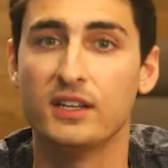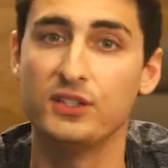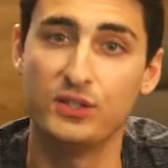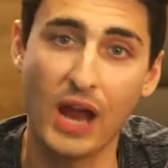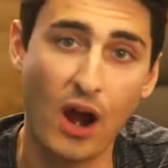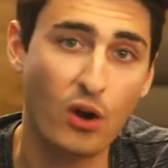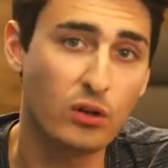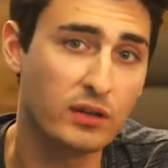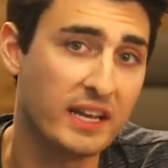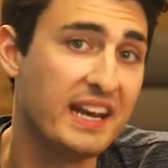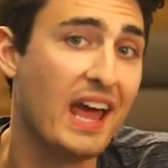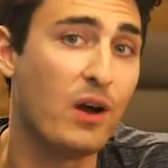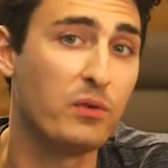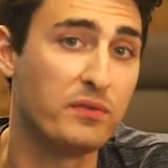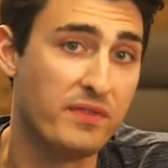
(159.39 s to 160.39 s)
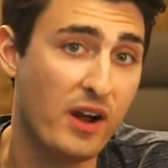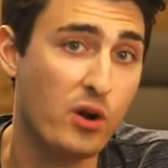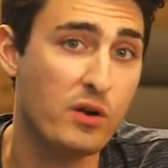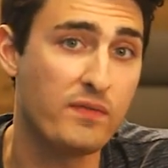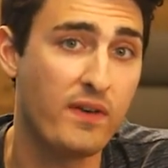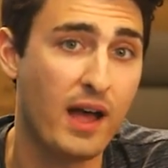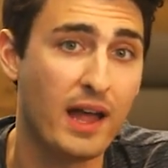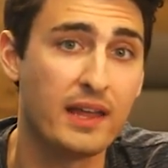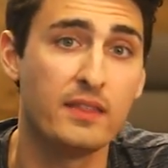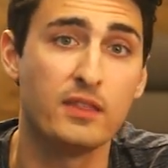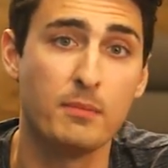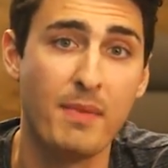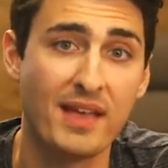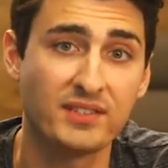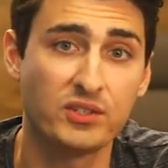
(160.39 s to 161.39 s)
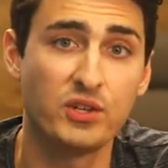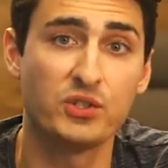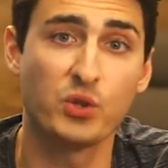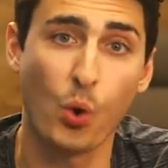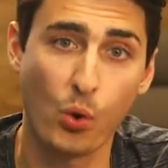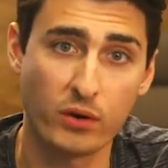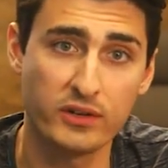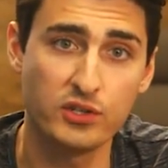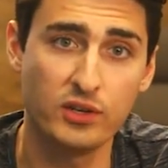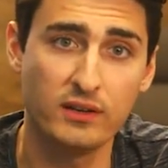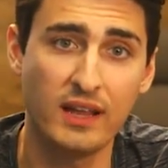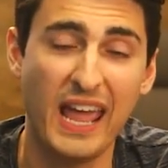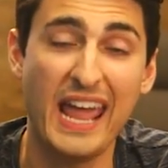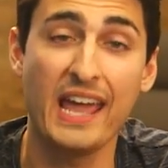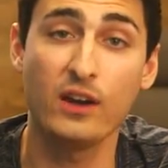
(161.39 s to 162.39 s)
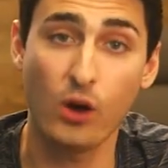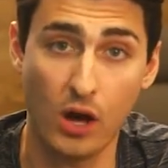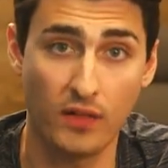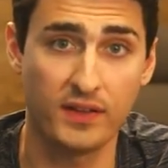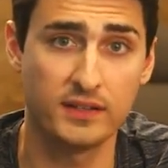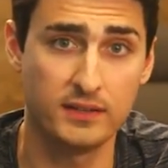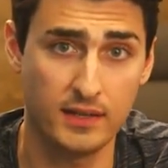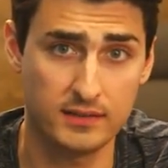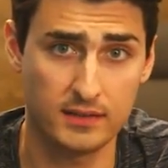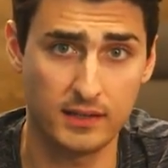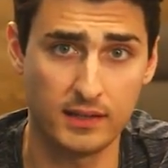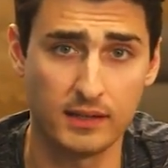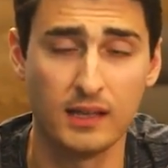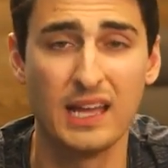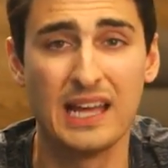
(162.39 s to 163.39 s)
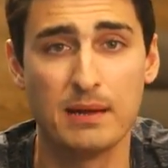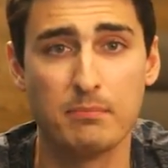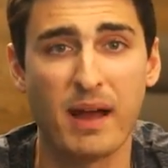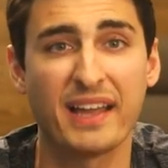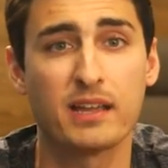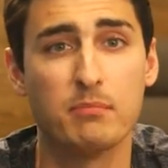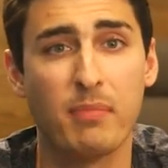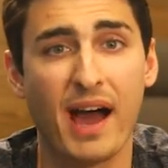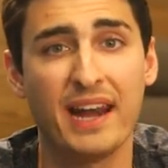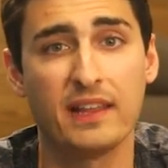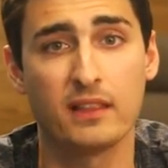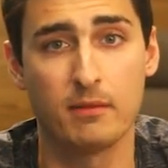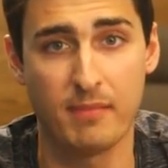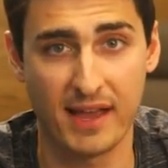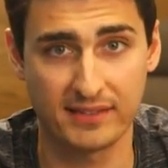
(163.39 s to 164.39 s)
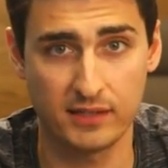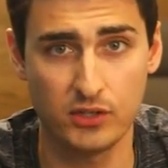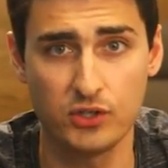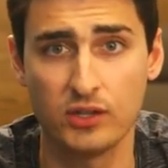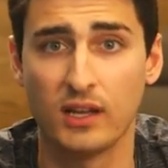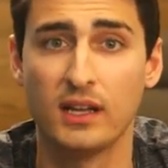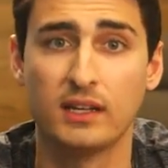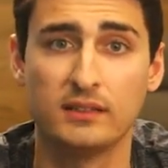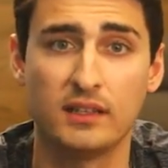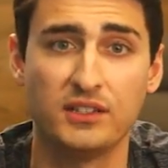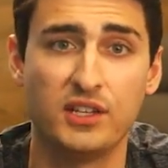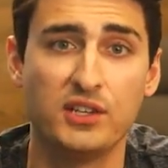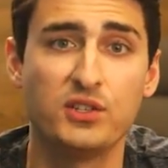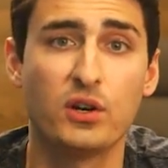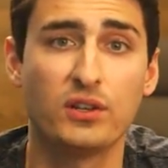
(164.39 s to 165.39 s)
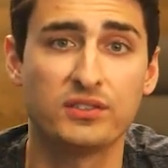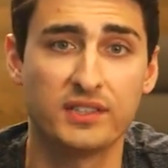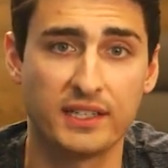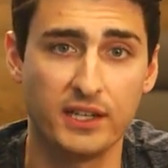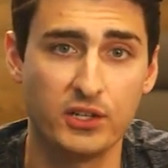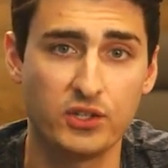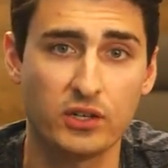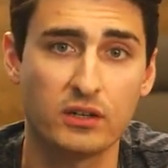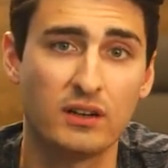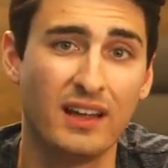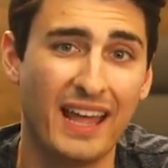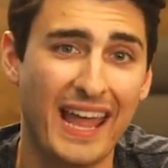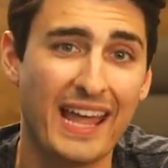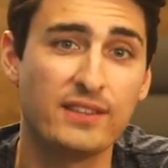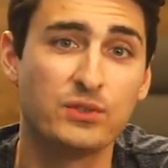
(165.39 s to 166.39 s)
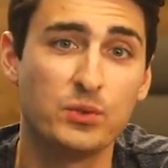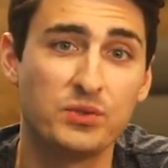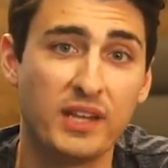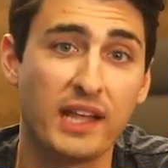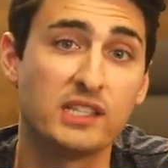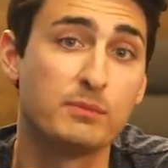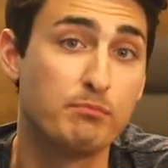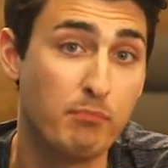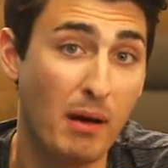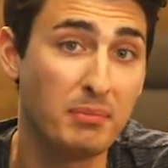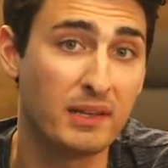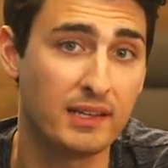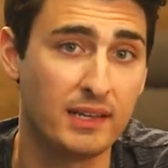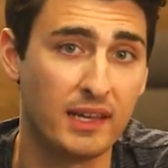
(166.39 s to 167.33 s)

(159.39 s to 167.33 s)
Daryl can now verify the message's origin and authenticity by combining the message, the digital signature, and Suzanne's public